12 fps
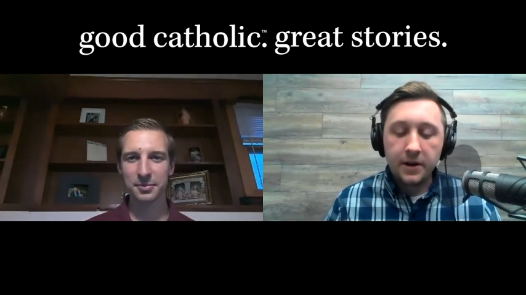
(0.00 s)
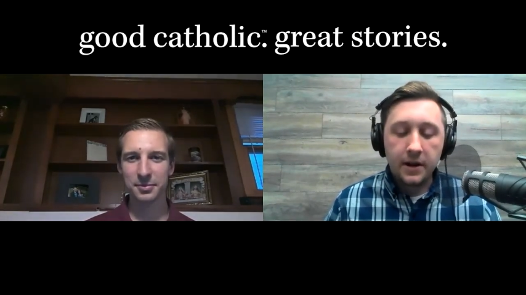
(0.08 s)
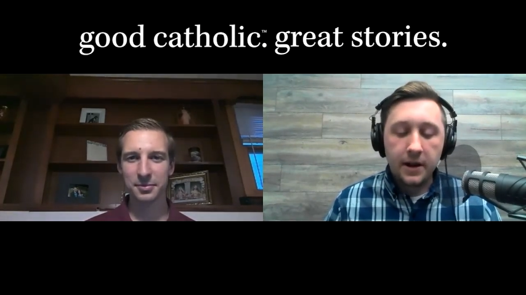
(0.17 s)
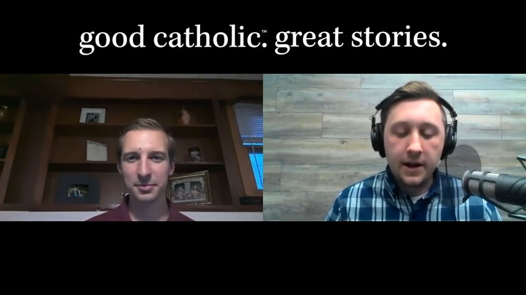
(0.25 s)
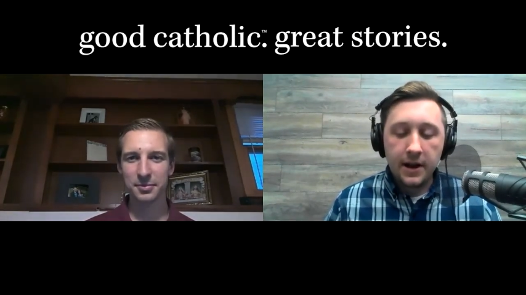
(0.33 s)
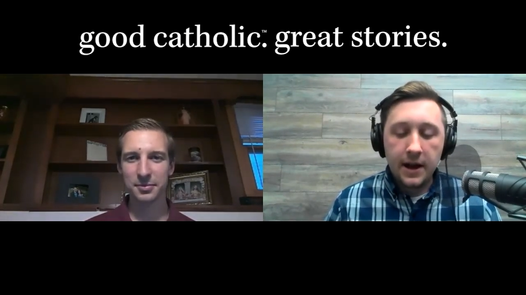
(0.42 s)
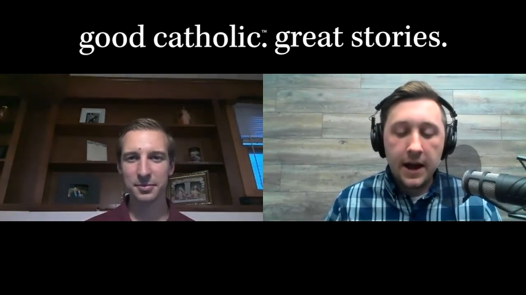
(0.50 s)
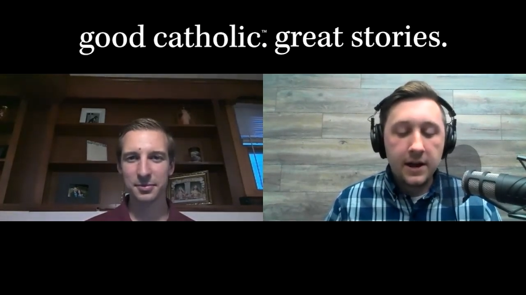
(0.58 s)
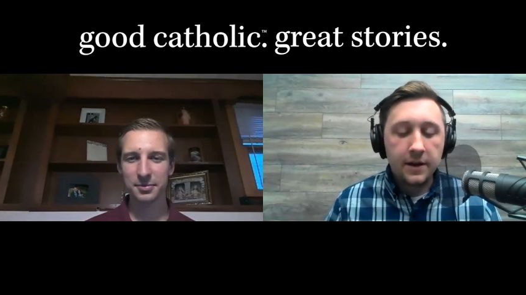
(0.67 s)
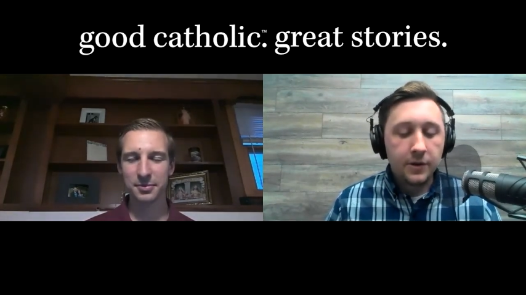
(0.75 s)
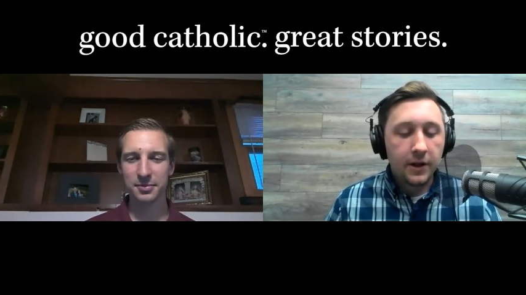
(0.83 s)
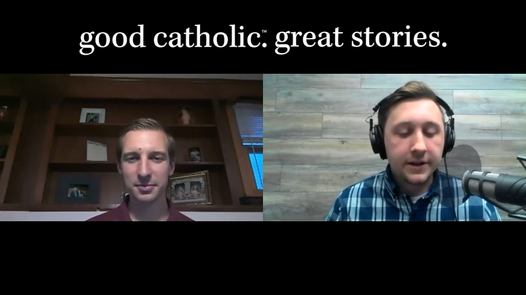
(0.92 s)
Speaker 1: But uh,
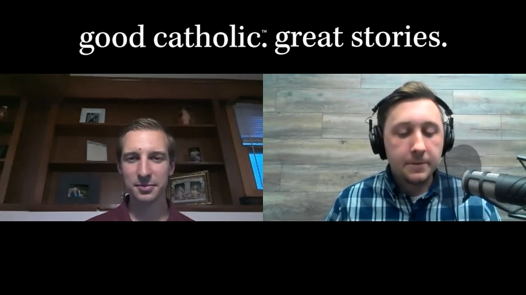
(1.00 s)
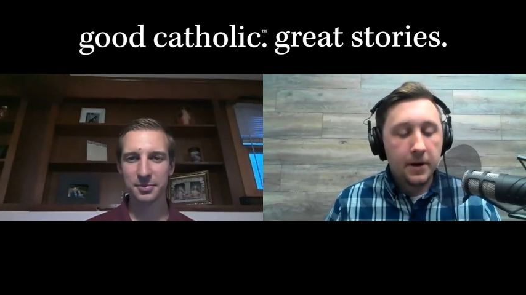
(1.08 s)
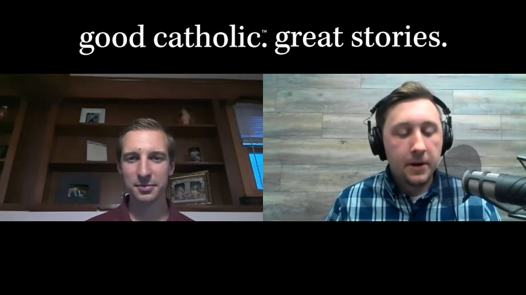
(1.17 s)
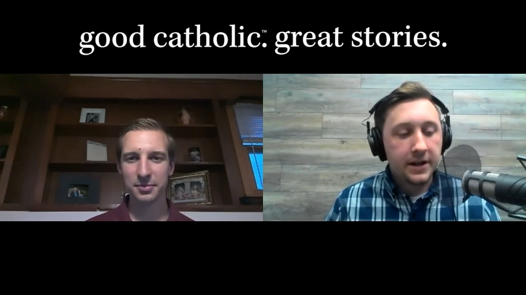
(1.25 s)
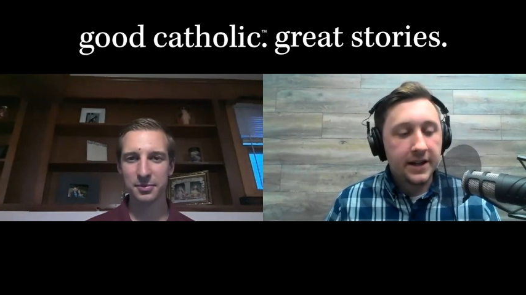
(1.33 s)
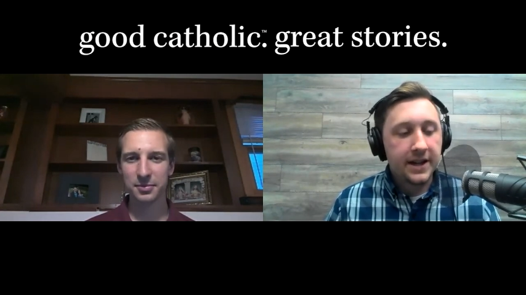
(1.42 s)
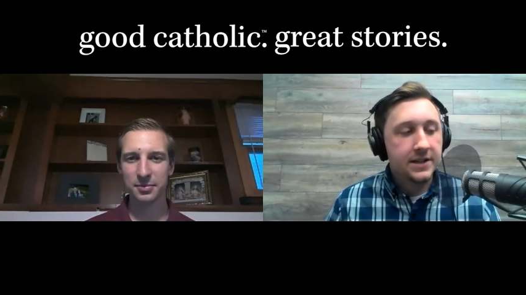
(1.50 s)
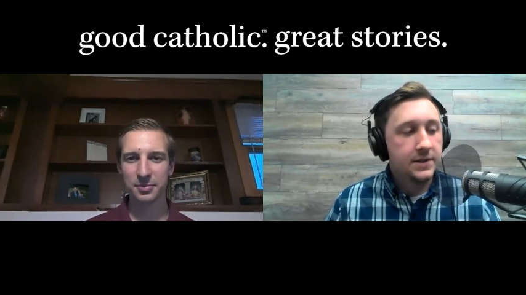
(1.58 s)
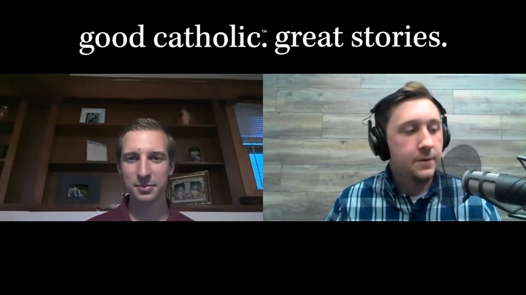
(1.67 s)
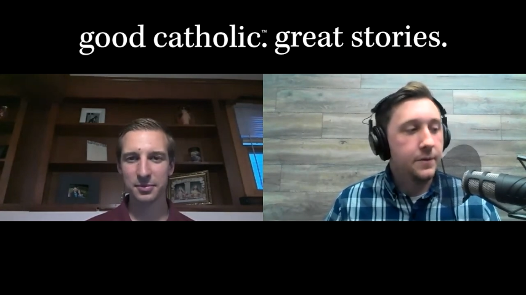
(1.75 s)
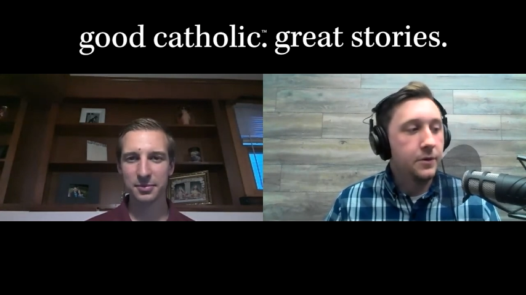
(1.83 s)
hey, if you like the podcast,